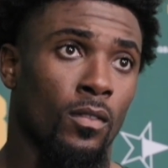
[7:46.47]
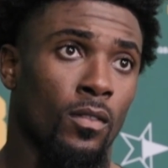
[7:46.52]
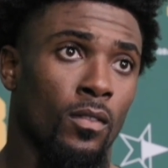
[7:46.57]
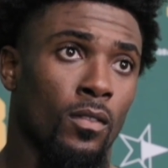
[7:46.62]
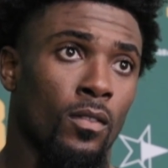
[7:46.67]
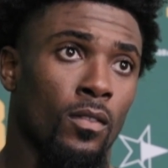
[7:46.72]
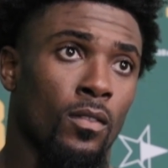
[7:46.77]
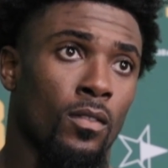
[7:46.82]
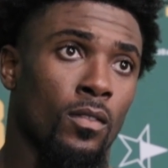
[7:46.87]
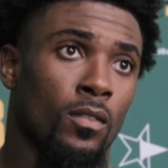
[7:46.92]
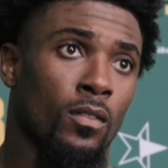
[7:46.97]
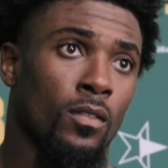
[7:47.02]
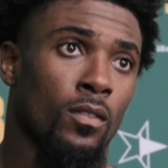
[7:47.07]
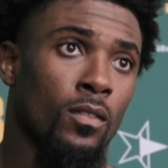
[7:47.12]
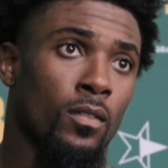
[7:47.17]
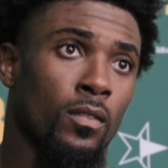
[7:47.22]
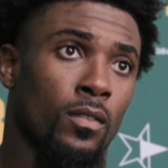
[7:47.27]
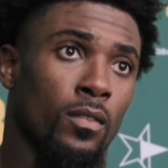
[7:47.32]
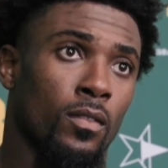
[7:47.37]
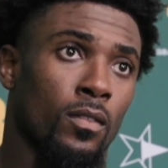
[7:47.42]
when one's
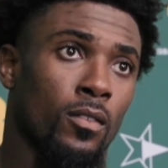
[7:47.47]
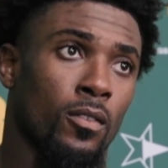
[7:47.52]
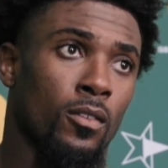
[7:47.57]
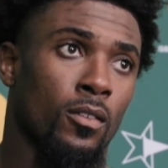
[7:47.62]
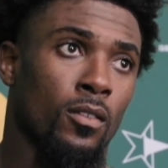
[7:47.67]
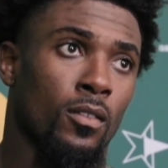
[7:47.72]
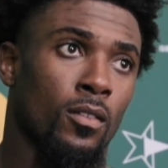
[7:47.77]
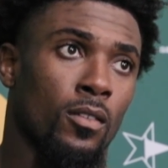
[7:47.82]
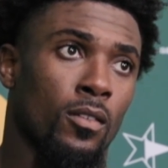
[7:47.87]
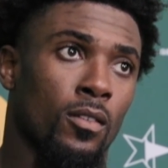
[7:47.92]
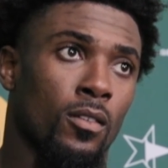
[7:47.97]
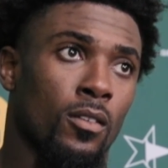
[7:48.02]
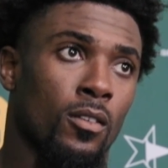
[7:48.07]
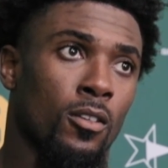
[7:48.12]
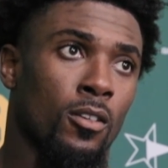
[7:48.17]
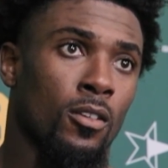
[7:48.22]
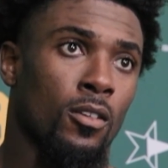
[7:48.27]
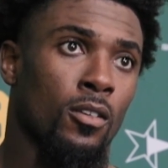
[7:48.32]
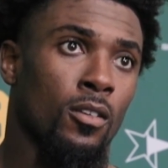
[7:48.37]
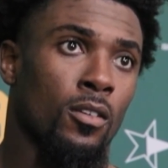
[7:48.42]
in versus the other, like how they
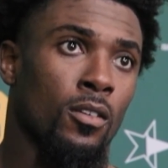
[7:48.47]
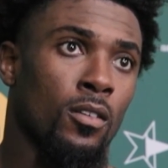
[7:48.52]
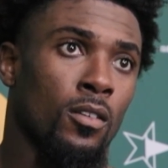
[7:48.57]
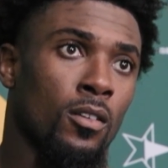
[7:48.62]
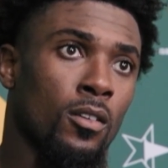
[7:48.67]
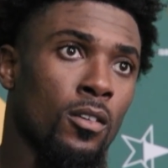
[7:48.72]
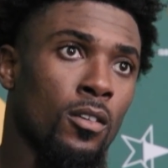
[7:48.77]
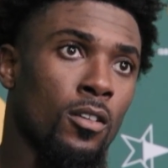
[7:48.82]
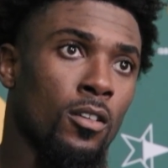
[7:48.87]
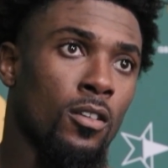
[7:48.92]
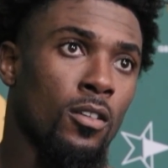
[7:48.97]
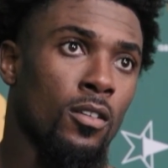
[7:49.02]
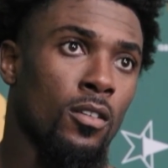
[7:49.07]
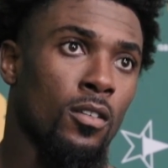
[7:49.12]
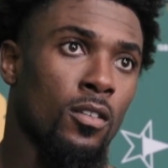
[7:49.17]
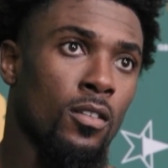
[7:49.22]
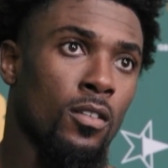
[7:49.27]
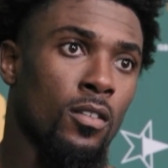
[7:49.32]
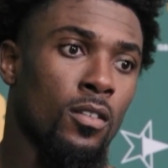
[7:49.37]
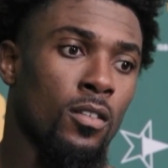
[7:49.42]
pick up blocks or how they
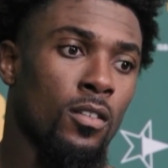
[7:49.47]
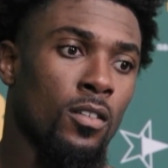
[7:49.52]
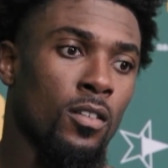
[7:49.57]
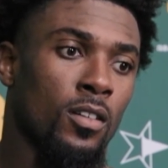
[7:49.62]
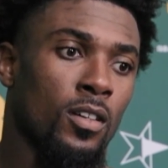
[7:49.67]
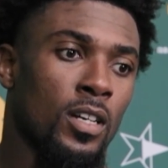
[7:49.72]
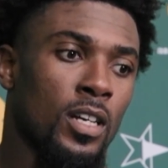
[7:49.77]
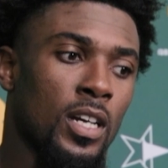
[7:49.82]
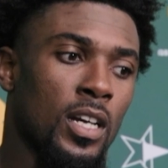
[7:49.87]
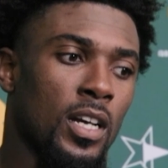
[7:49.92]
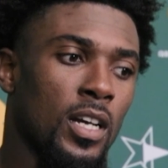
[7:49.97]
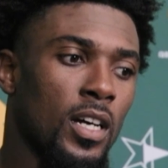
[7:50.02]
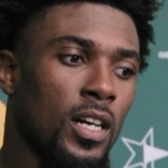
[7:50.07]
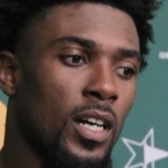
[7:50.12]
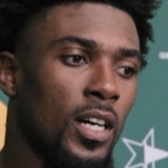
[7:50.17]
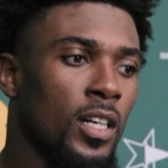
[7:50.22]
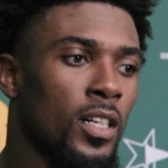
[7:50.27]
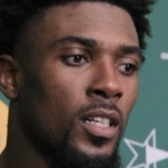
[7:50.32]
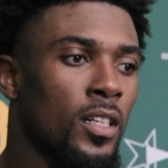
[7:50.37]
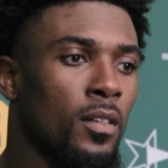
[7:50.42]
release on routes?
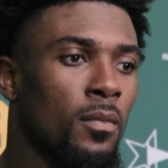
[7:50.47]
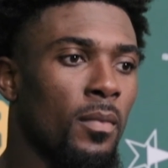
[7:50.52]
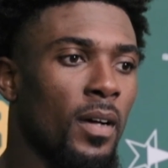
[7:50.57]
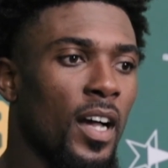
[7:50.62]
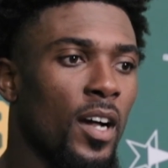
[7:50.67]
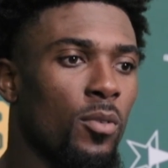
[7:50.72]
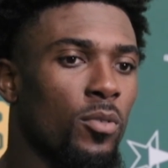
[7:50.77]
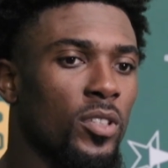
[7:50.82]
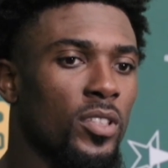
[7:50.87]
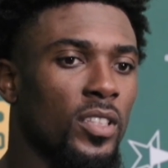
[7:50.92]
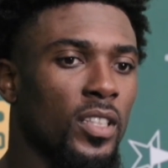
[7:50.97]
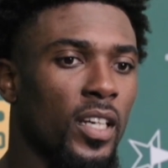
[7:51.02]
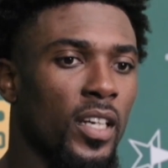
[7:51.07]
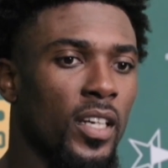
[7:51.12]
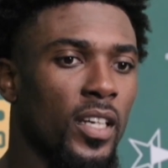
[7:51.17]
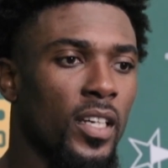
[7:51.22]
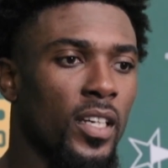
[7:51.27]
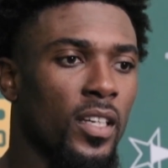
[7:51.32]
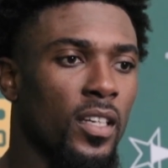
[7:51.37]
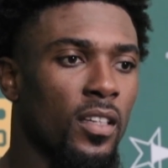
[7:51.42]
Um, I would
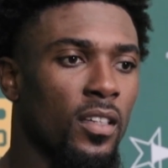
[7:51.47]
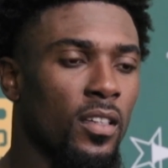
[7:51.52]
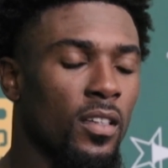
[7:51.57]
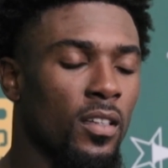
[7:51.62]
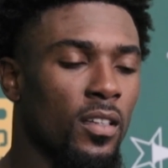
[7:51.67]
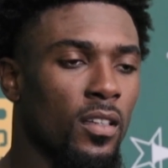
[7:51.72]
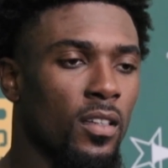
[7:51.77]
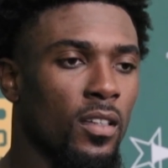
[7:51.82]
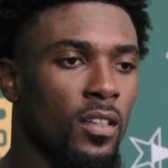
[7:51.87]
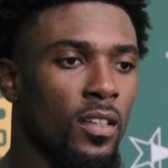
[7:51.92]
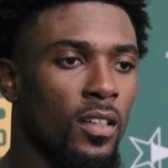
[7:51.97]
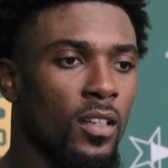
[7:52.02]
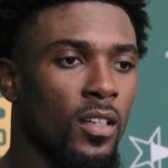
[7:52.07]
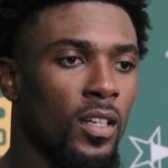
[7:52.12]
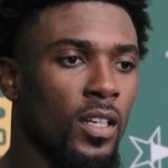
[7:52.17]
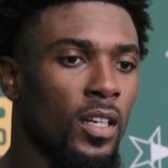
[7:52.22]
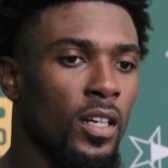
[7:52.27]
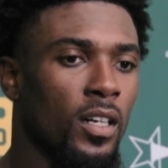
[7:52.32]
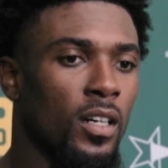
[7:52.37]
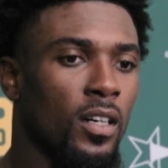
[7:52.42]
say
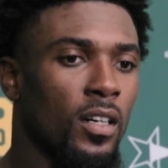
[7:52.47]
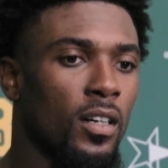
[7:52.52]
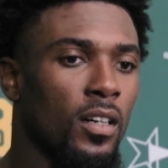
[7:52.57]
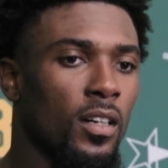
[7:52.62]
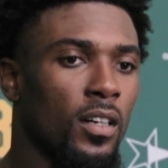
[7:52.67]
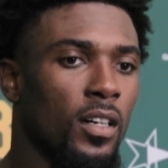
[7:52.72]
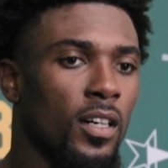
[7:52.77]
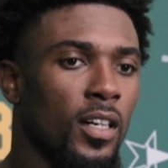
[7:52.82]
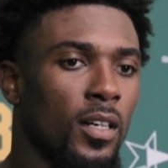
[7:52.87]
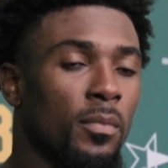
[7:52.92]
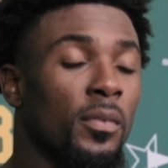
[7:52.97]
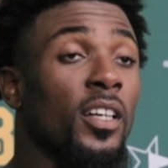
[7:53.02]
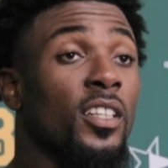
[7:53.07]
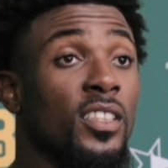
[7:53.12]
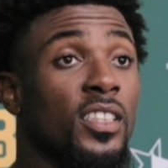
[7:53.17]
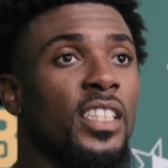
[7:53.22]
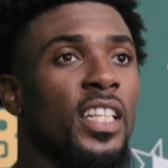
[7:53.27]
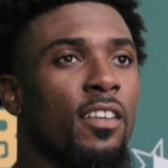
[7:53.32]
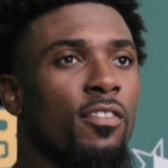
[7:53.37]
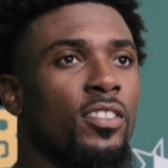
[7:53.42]
um, there's
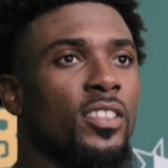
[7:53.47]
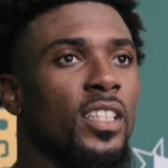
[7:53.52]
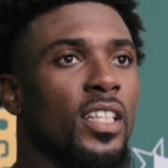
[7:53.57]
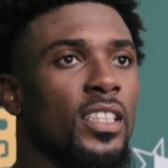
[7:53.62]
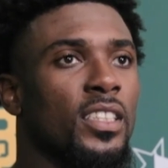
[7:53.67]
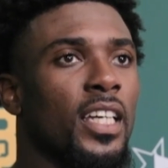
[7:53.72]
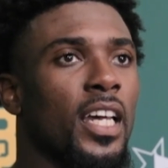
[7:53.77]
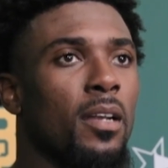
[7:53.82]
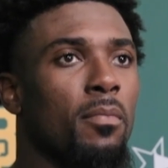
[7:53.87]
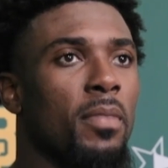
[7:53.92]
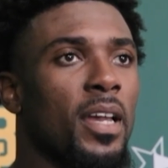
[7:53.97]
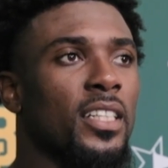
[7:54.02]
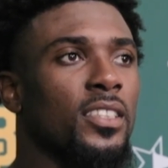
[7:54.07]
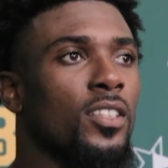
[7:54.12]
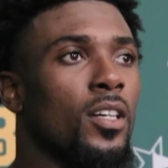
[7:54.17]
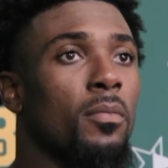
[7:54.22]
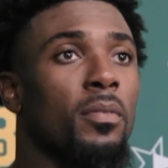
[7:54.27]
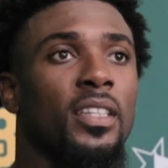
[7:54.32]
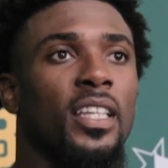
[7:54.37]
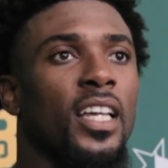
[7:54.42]
a difference in the talent
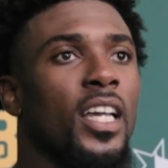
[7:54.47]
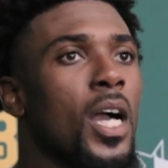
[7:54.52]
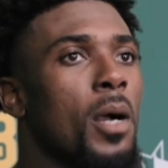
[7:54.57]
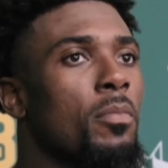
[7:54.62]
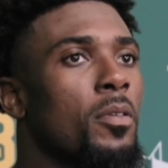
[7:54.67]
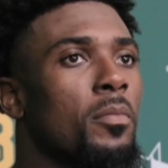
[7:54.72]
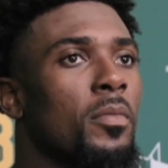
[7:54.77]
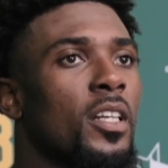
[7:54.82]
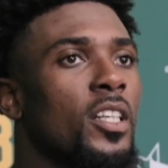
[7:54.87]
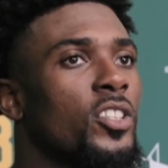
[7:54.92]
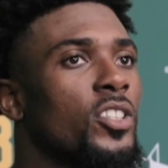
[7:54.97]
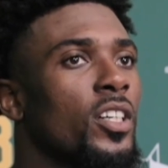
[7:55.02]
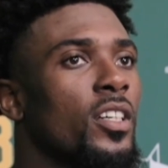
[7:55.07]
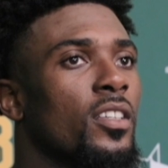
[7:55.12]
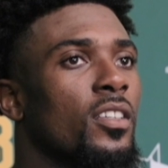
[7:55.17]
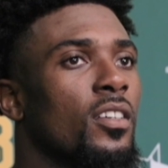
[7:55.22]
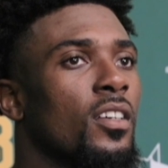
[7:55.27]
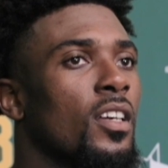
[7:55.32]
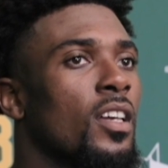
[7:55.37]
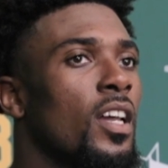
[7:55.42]
backside, but they complement each
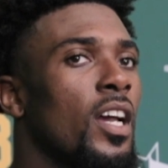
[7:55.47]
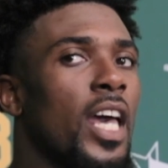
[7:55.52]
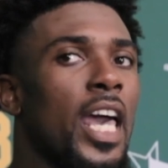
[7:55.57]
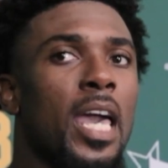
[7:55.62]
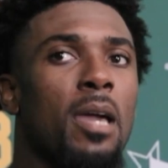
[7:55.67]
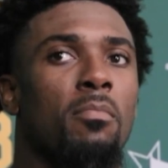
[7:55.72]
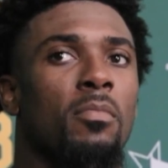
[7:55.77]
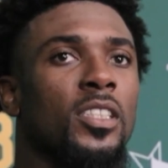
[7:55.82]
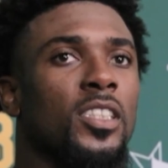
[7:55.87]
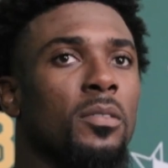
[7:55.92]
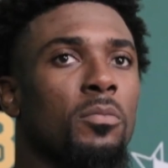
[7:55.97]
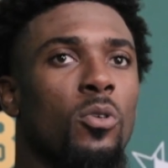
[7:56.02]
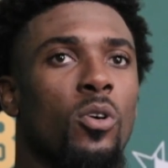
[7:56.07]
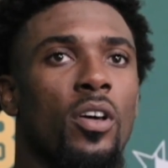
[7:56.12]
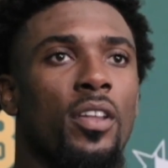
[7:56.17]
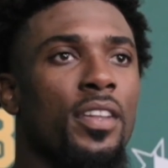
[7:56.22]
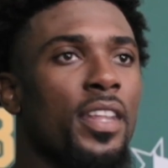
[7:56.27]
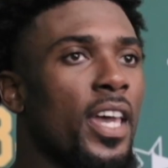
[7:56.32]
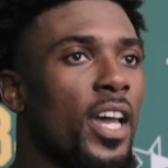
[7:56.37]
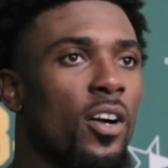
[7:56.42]
other. Abram is a
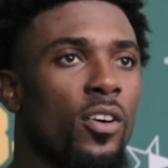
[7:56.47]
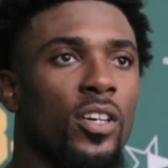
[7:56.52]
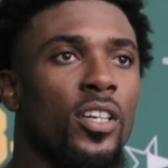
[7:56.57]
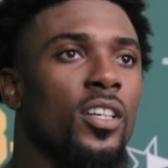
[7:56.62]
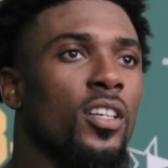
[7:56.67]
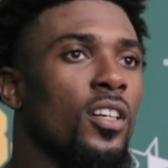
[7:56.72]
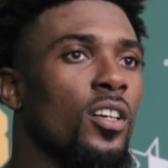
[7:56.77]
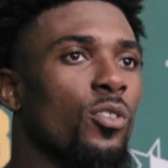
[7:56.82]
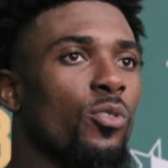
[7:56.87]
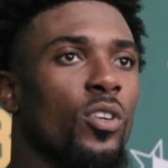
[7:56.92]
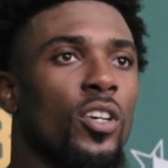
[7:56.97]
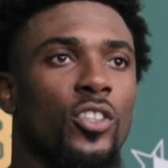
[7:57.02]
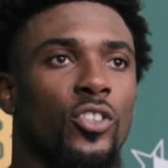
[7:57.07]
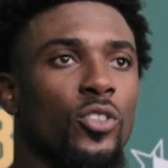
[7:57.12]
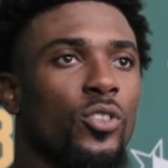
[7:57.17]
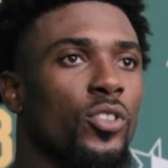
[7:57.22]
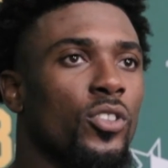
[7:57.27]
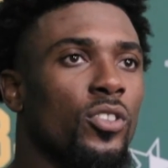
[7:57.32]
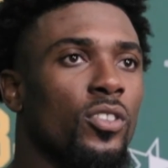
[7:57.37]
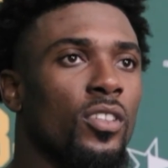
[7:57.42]
more downhill run
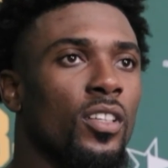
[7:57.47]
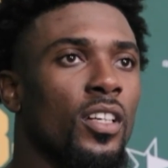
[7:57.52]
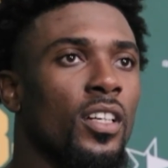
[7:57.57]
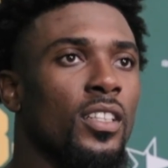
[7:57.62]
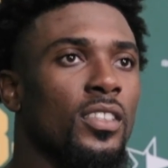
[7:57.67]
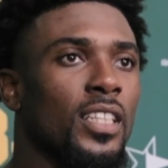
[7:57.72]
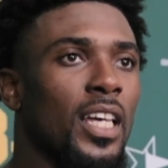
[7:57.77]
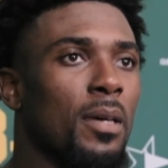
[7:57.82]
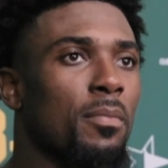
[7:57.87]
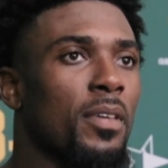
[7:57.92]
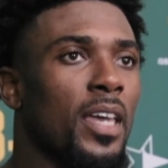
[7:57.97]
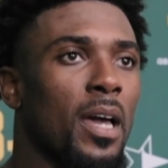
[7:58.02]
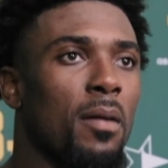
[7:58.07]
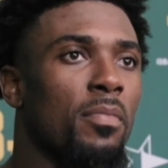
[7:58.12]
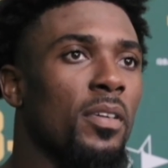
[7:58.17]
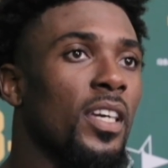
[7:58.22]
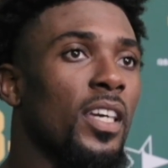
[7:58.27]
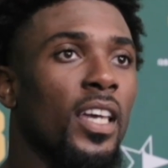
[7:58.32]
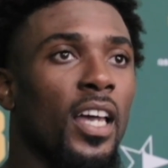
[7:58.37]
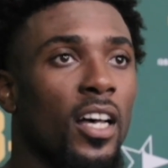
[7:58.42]
through you type guy,
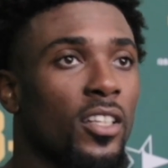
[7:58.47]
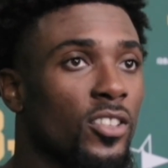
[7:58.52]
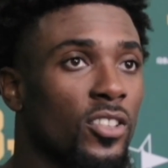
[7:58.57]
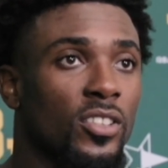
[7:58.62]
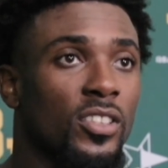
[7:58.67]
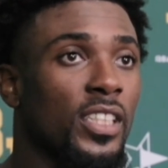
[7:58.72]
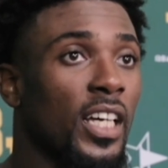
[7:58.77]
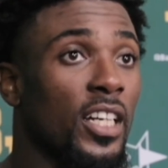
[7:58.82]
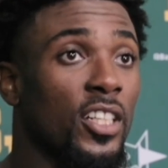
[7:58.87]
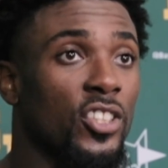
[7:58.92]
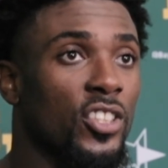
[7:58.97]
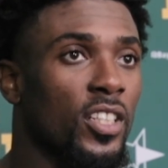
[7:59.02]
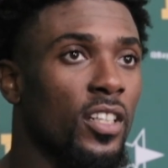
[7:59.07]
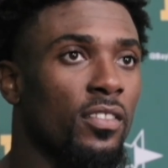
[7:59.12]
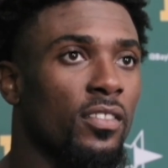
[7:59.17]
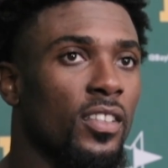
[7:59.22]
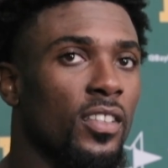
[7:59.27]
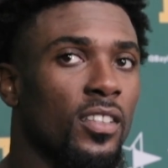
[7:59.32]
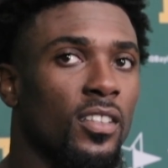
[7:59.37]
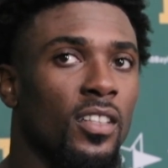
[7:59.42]
but he also is kind of
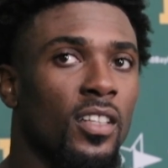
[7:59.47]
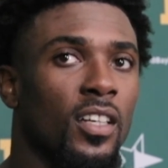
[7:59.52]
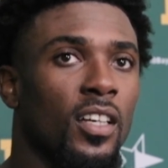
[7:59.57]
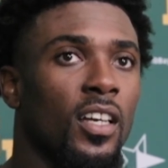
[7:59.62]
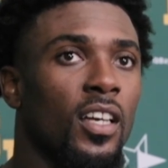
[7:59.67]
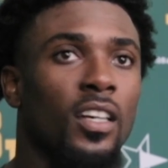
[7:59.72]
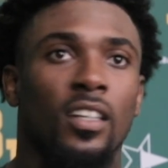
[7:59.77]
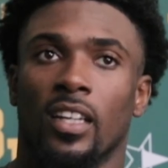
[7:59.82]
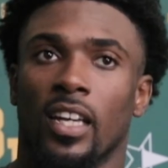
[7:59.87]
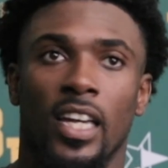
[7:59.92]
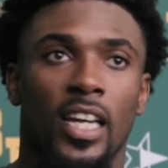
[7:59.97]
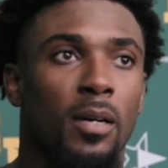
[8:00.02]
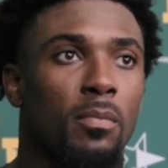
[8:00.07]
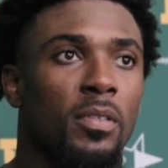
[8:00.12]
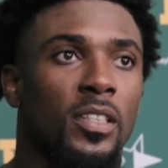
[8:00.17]
shifty. El